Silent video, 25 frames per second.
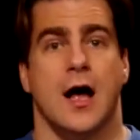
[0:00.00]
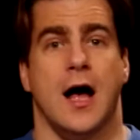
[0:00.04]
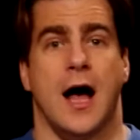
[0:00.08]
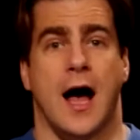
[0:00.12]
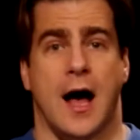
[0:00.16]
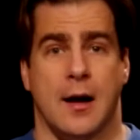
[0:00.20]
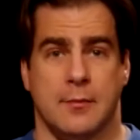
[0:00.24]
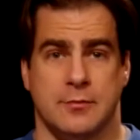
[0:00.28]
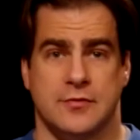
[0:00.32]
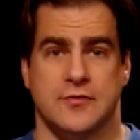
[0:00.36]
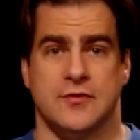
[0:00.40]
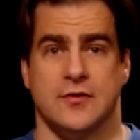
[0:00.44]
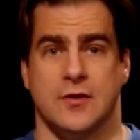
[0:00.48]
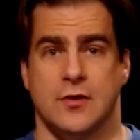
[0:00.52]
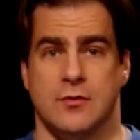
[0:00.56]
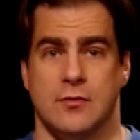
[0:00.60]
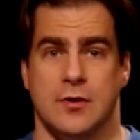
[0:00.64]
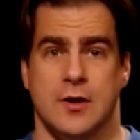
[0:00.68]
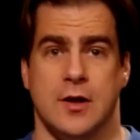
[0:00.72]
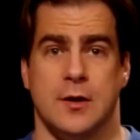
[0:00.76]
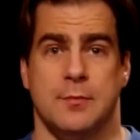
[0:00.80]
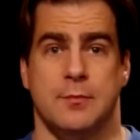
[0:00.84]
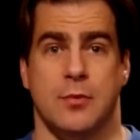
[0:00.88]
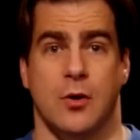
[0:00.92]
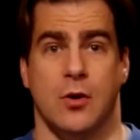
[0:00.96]

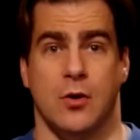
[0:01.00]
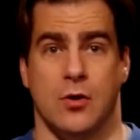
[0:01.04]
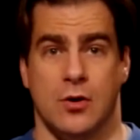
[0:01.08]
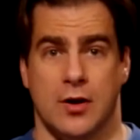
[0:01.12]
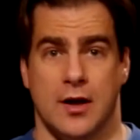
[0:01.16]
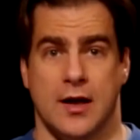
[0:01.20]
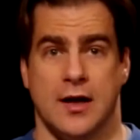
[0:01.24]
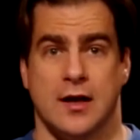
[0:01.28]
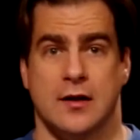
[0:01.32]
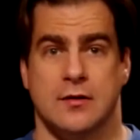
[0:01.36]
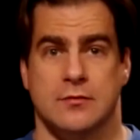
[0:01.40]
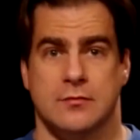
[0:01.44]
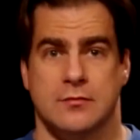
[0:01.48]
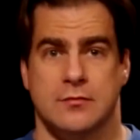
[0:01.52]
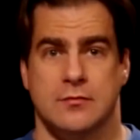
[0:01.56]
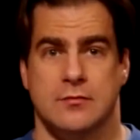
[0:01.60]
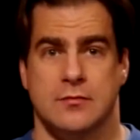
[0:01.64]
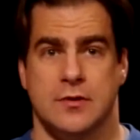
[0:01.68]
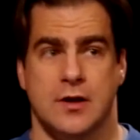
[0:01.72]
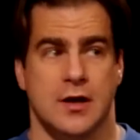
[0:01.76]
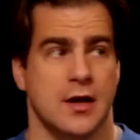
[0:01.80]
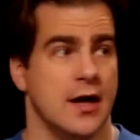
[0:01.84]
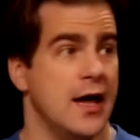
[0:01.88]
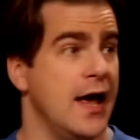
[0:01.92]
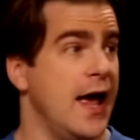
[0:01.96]
Absolutely appalling.
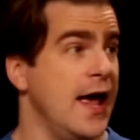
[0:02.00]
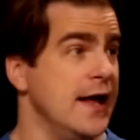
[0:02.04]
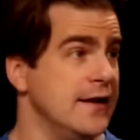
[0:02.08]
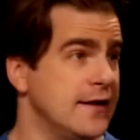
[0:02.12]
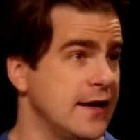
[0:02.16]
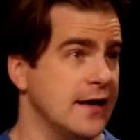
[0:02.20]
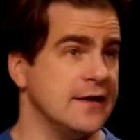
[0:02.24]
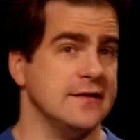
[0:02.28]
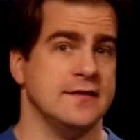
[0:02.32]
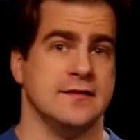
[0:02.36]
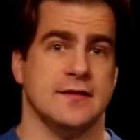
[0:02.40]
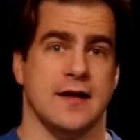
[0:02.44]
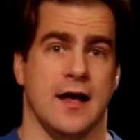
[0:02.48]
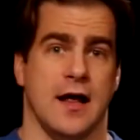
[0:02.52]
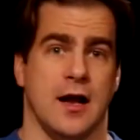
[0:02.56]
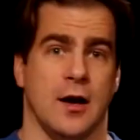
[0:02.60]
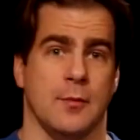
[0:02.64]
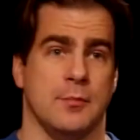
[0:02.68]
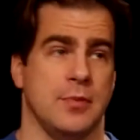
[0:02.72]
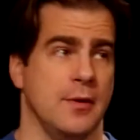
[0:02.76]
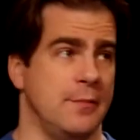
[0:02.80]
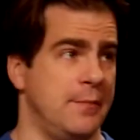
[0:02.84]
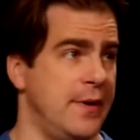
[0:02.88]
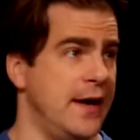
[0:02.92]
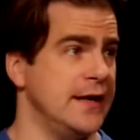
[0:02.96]

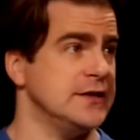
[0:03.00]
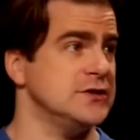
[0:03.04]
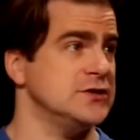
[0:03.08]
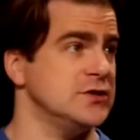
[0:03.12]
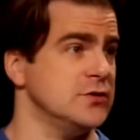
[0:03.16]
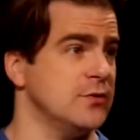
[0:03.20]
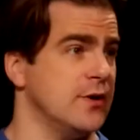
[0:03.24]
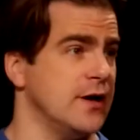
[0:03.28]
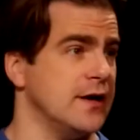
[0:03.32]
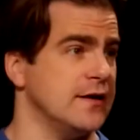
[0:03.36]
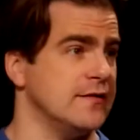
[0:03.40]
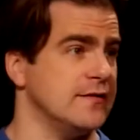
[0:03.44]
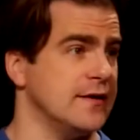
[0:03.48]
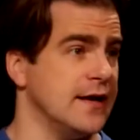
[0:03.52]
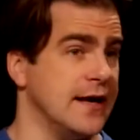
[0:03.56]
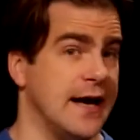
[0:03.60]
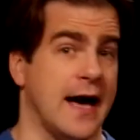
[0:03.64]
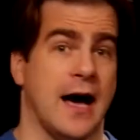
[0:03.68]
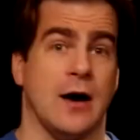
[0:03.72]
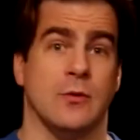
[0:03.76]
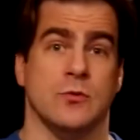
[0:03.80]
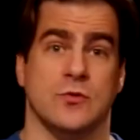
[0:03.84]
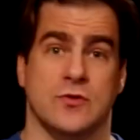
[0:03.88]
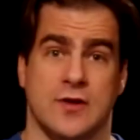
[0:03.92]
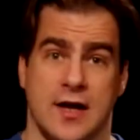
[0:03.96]
Edexcel perpetuating
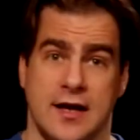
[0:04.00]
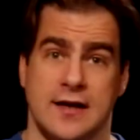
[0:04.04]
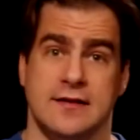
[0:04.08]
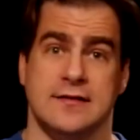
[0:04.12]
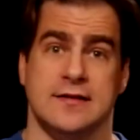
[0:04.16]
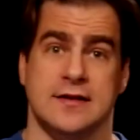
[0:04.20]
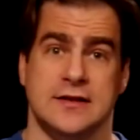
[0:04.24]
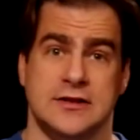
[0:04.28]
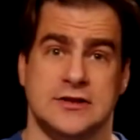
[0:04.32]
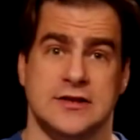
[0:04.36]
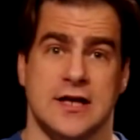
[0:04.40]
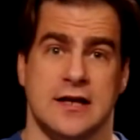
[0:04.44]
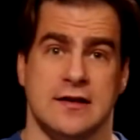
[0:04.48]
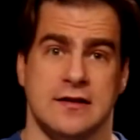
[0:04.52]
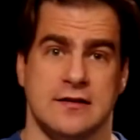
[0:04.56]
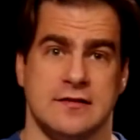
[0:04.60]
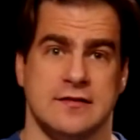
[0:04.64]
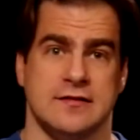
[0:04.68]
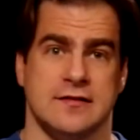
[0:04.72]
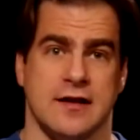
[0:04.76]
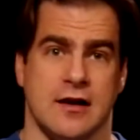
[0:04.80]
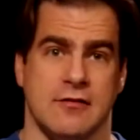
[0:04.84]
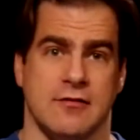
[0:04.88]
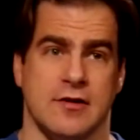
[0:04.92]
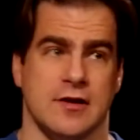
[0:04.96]
outdated gender
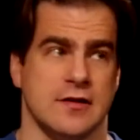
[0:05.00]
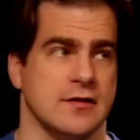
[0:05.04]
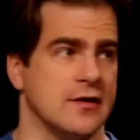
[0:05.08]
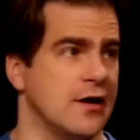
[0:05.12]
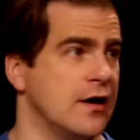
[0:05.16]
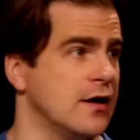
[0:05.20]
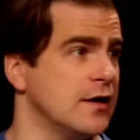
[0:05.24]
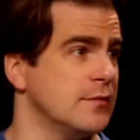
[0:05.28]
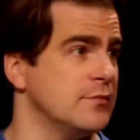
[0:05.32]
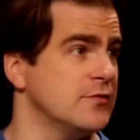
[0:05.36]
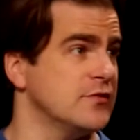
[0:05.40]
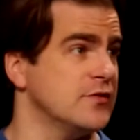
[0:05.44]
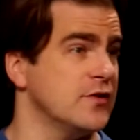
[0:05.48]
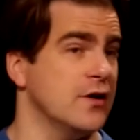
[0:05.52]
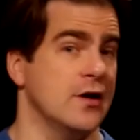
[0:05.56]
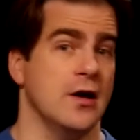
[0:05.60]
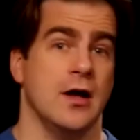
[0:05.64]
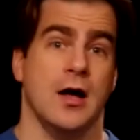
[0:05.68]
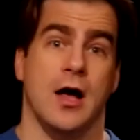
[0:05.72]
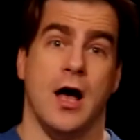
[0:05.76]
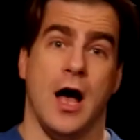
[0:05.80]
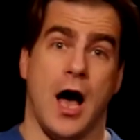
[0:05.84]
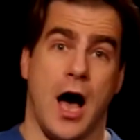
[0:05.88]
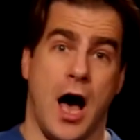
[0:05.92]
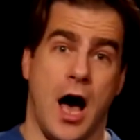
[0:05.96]
stereotypes.
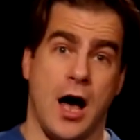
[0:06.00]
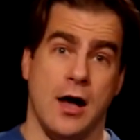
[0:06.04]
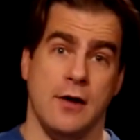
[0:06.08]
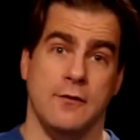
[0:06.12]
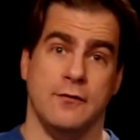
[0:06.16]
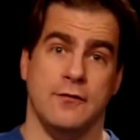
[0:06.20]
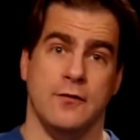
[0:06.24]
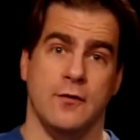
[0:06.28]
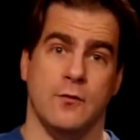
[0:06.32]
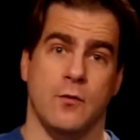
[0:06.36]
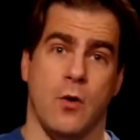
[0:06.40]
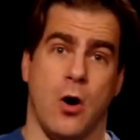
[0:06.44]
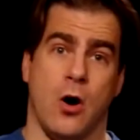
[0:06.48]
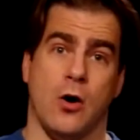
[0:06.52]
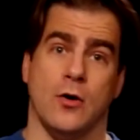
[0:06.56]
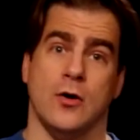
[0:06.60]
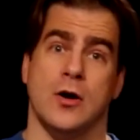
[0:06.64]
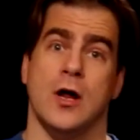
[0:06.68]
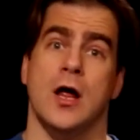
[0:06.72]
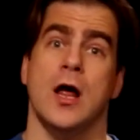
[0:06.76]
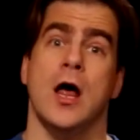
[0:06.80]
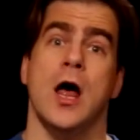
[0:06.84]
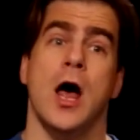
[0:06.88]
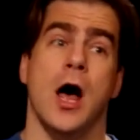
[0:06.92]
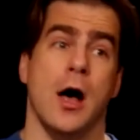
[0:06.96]
I, for
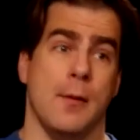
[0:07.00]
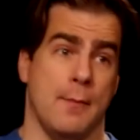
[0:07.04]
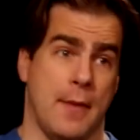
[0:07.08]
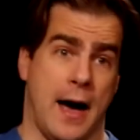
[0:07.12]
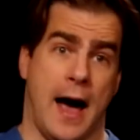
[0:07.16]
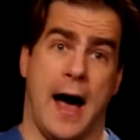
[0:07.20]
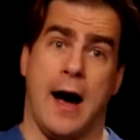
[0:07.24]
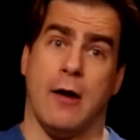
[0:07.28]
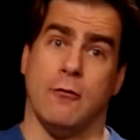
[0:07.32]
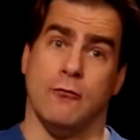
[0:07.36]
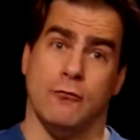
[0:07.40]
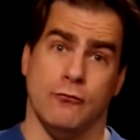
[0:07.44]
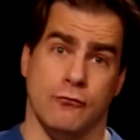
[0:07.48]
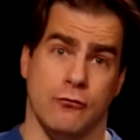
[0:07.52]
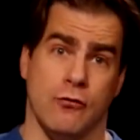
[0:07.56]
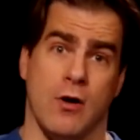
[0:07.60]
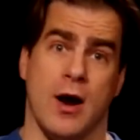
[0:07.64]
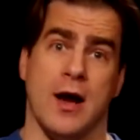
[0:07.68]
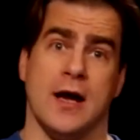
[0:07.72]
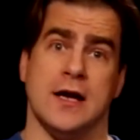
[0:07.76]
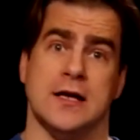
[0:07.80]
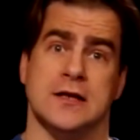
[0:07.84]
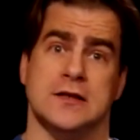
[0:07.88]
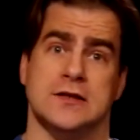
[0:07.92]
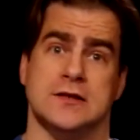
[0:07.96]
one, am
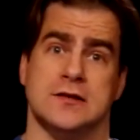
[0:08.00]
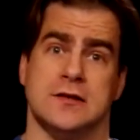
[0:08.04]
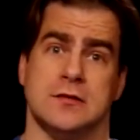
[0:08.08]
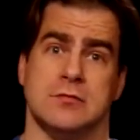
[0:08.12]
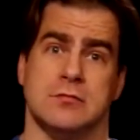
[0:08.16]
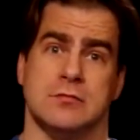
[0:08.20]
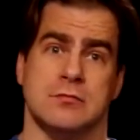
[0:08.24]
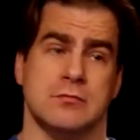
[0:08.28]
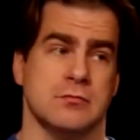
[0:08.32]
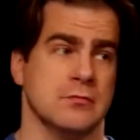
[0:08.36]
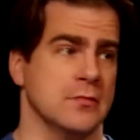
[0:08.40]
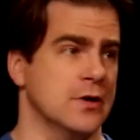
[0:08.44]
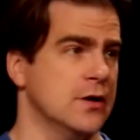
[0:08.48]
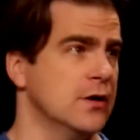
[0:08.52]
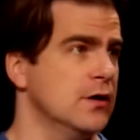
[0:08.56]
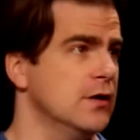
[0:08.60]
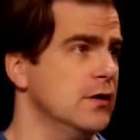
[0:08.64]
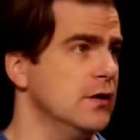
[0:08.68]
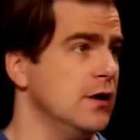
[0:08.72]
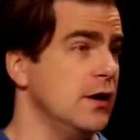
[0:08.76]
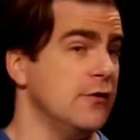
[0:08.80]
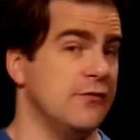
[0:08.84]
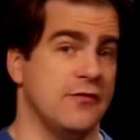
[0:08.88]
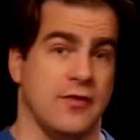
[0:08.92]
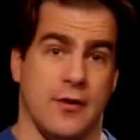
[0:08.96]
outraged.
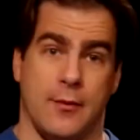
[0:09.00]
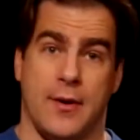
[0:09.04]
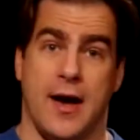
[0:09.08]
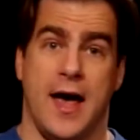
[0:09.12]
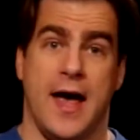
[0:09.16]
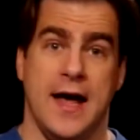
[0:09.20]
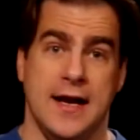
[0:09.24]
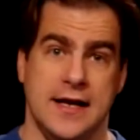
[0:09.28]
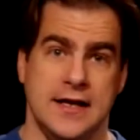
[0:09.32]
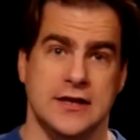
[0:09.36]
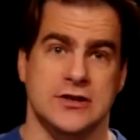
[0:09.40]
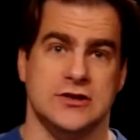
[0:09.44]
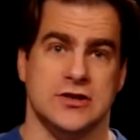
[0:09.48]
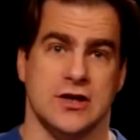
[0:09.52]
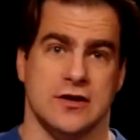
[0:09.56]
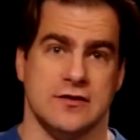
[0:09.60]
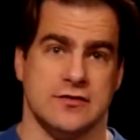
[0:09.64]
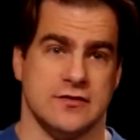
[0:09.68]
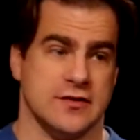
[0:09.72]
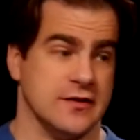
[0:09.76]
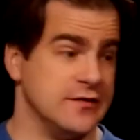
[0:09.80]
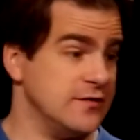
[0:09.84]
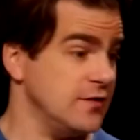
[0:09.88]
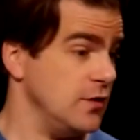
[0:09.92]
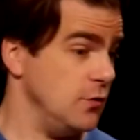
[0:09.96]
If there were any
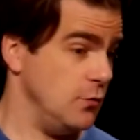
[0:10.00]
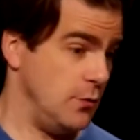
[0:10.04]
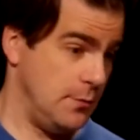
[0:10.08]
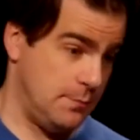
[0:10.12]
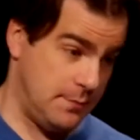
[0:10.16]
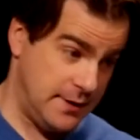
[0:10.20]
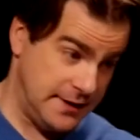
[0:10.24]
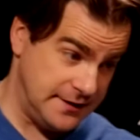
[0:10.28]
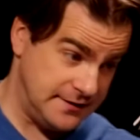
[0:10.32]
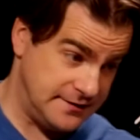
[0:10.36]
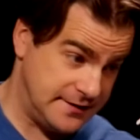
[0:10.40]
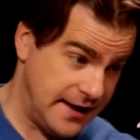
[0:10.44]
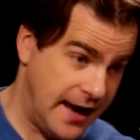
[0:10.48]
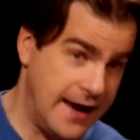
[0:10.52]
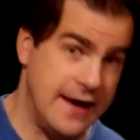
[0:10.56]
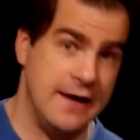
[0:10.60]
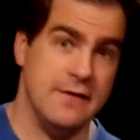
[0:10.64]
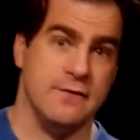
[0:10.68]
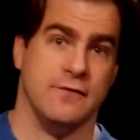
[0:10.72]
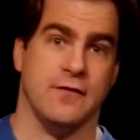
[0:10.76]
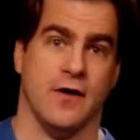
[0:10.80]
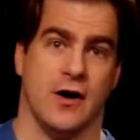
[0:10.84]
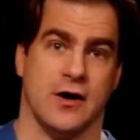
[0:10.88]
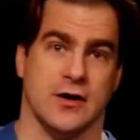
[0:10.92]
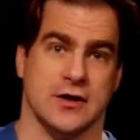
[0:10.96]
justice, it would be
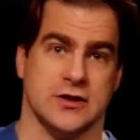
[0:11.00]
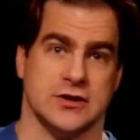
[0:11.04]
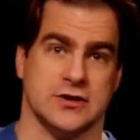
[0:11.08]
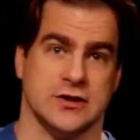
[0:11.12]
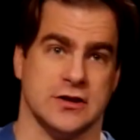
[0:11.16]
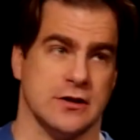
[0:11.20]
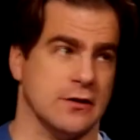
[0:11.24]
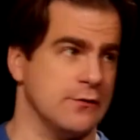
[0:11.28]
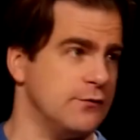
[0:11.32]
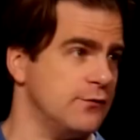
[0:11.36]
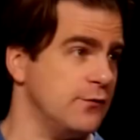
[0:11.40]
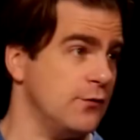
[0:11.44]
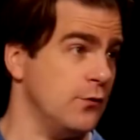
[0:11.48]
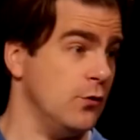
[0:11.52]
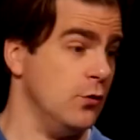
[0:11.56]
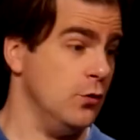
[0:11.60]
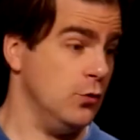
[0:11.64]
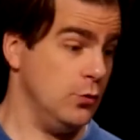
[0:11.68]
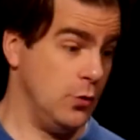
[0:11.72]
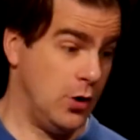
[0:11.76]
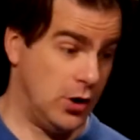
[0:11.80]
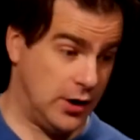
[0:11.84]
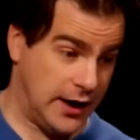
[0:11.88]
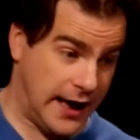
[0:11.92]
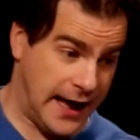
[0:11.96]
Dave varnishing the floor
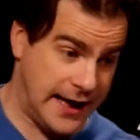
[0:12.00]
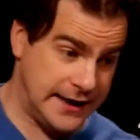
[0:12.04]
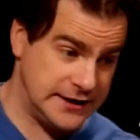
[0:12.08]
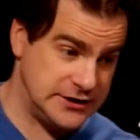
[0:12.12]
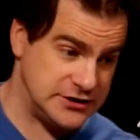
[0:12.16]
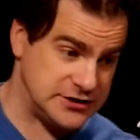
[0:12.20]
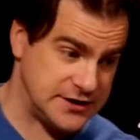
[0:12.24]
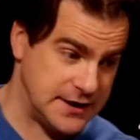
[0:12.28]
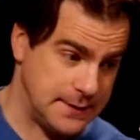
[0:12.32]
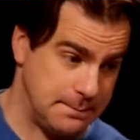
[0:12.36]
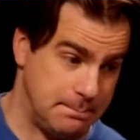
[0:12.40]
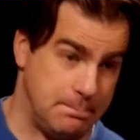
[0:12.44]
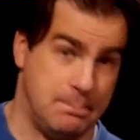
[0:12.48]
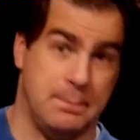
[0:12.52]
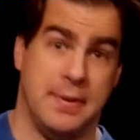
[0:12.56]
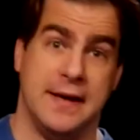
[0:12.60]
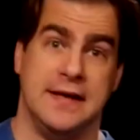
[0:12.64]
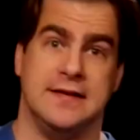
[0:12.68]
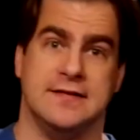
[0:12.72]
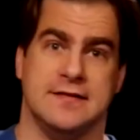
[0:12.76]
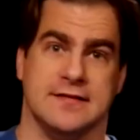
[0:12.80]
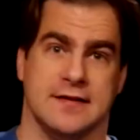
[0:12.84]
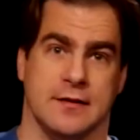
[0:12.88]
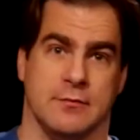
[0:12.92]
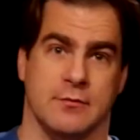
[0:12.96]
while Angie
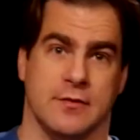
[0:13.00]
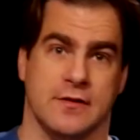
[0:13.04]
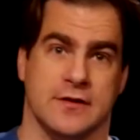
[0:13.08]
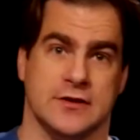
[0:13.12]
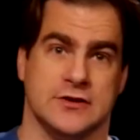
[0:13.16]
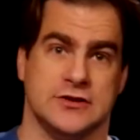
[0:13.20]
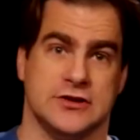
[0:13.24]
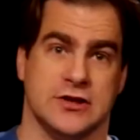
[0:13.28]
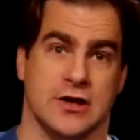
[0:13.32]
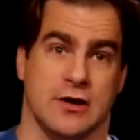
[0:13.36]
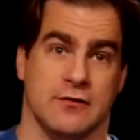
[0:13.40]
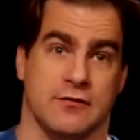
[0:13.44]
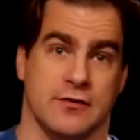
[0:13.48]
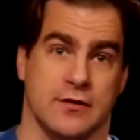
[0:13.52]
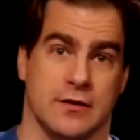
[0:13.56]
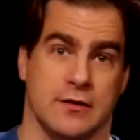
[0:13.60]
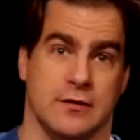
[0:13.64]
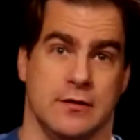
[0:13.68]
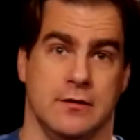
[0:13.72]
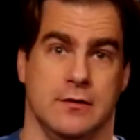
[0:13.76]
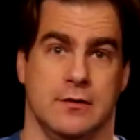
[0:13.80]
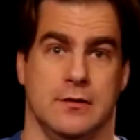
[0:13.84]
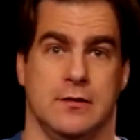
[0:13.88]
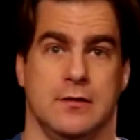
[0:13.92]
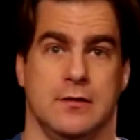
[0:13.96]
beats him with a shovel.